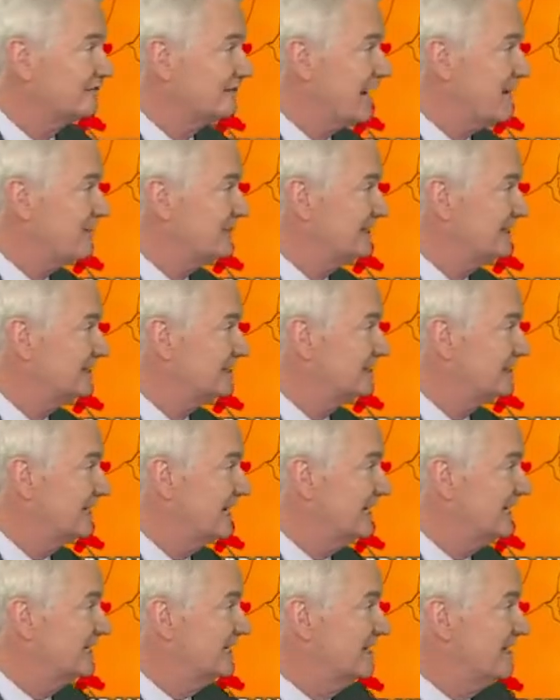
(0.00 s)
rapidly
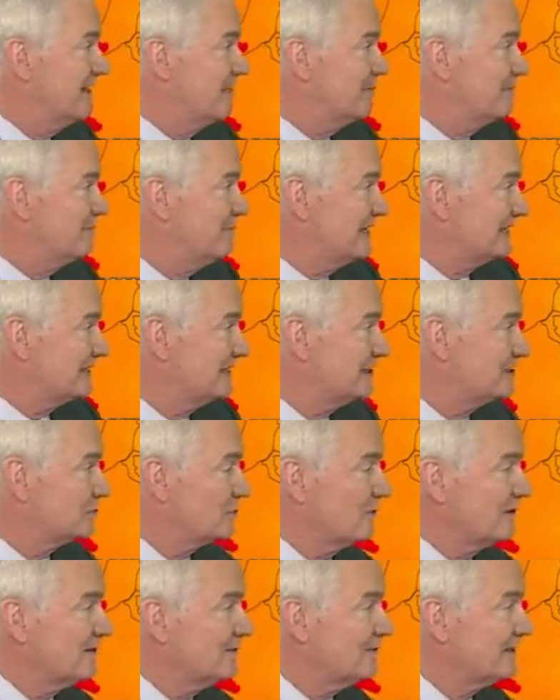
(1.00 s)
today. Mickey
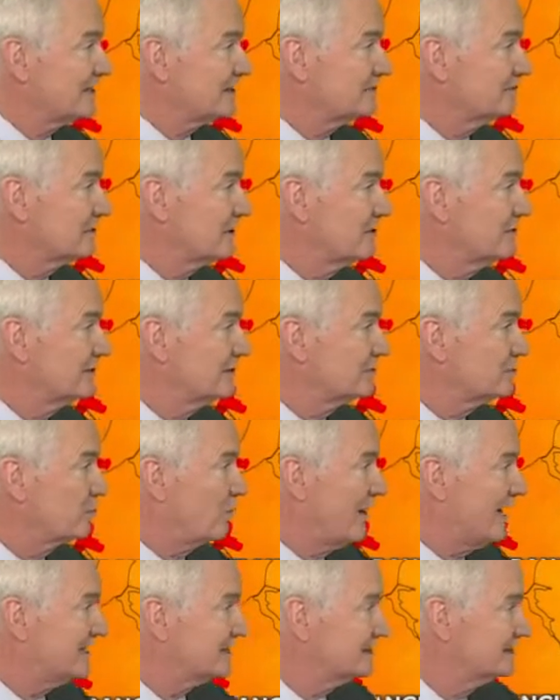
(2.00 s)
Swerwick Road is
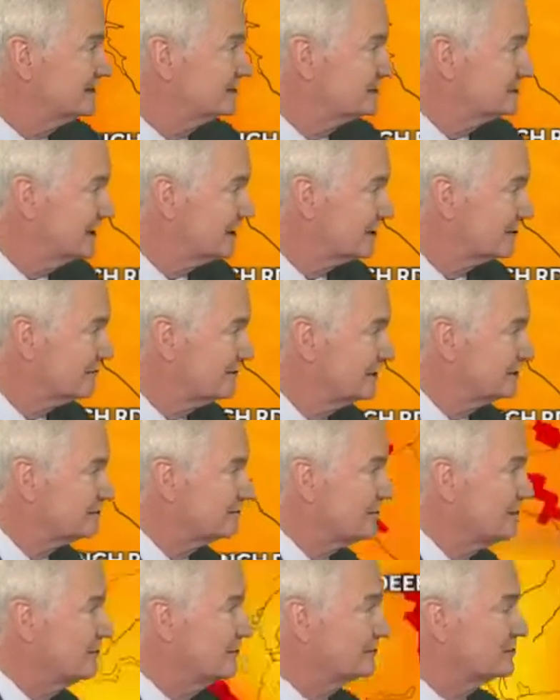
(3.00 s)
wet, Sugar Ridge
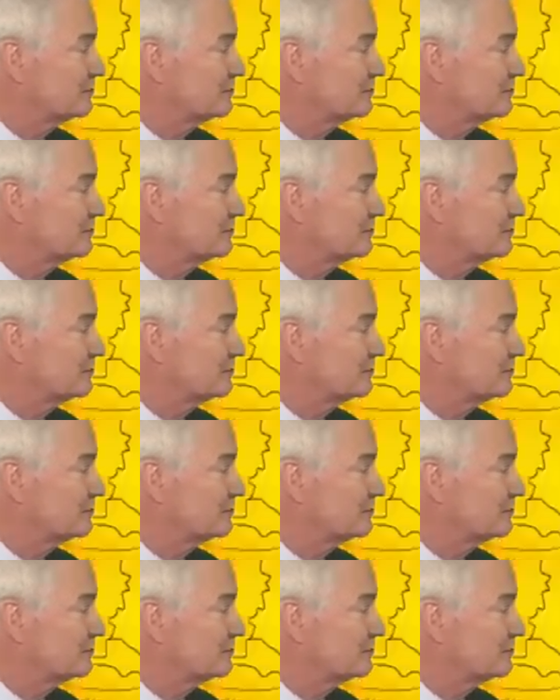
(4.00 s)
Road